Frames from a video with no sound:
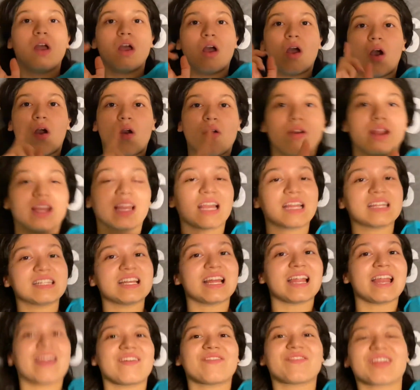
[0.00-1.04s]
all right, guys,
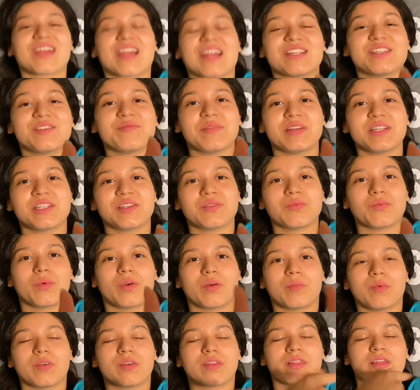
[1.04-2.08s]
and I forgot to mention
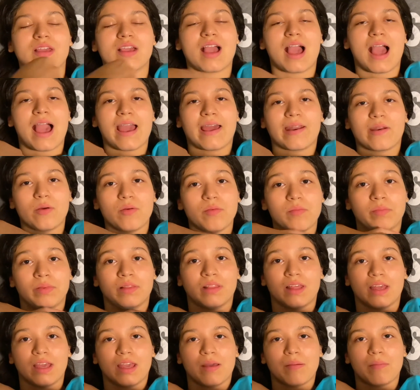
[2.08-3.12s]
one more thing. I don't
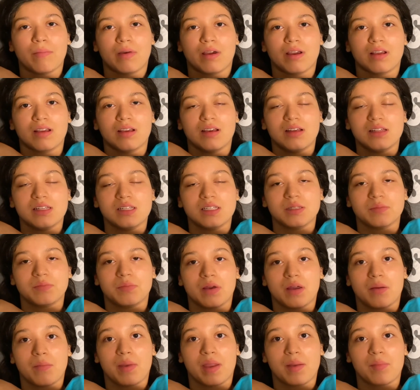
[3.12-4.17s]
play Among Us,
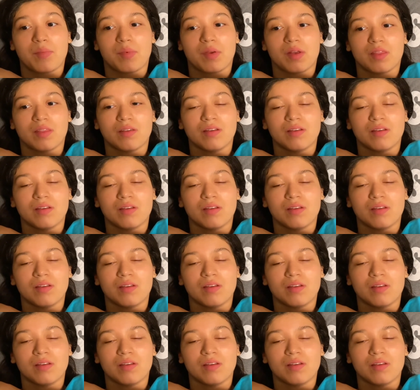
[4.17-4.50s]
but my brother